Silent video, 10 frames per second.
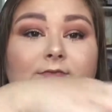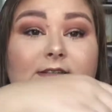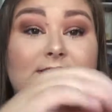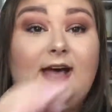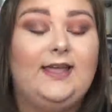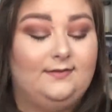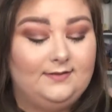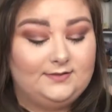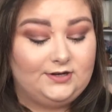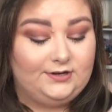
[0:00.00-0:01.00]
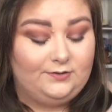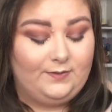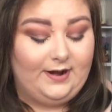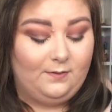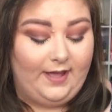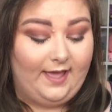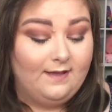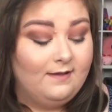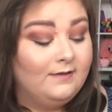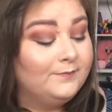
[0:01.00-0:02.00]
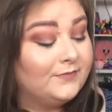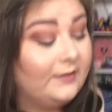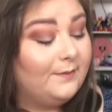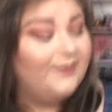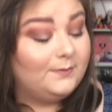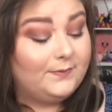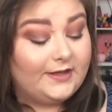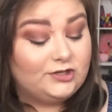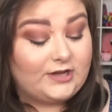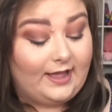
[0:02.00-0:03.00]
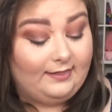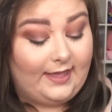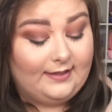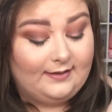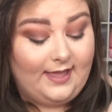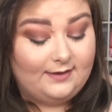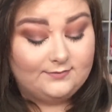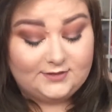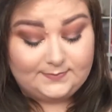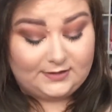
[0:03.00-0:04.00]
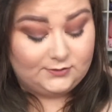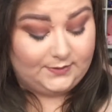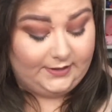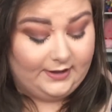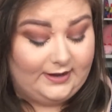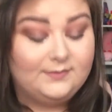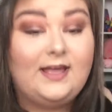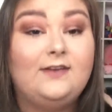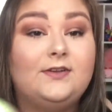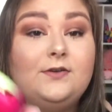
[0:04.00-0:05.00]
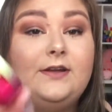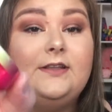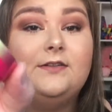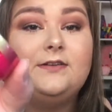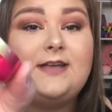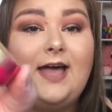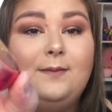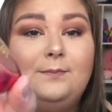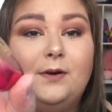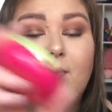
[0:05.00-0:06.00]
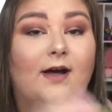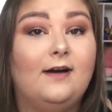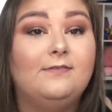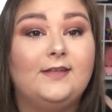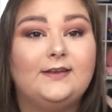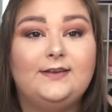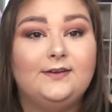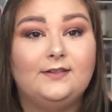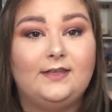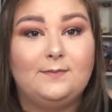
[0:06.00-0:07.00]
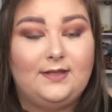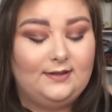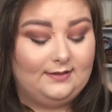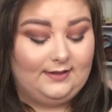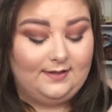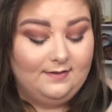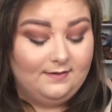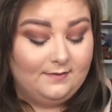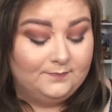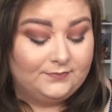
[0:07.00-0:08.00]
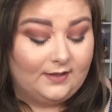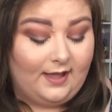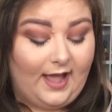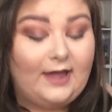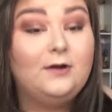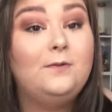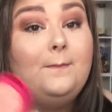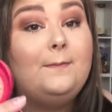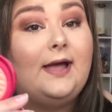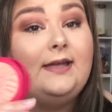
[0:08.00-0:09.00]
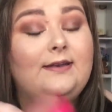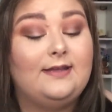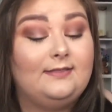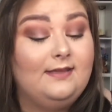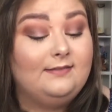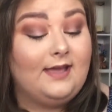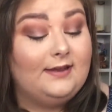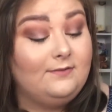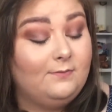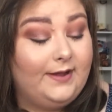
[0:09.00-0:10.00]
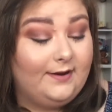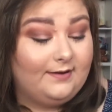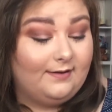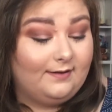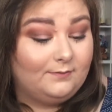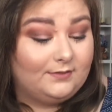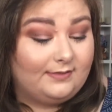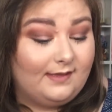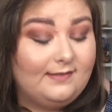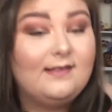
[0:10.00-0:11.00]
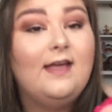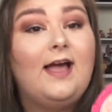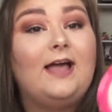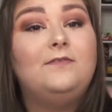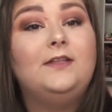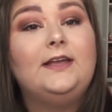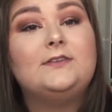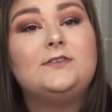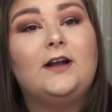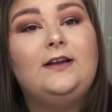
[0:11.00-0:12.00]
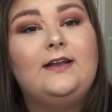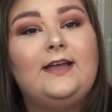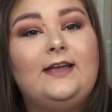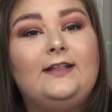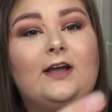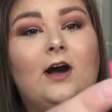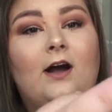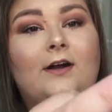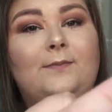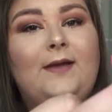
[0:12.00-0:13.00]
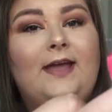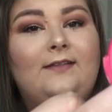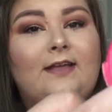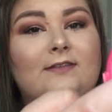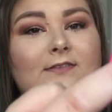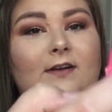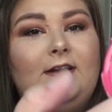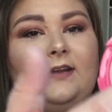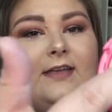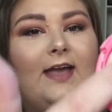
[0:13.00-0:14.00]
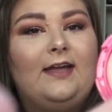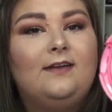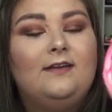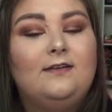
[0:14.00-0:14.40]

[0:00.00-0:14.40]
design is starting to wear away. The Butter Blush I like, again, smells really good. I was kind of annoyed though, the tab broke off like nearly immediately. I don't mind it. It's kind of weird with this. I feel like it's starting to hit like hard pan, like it's starting to get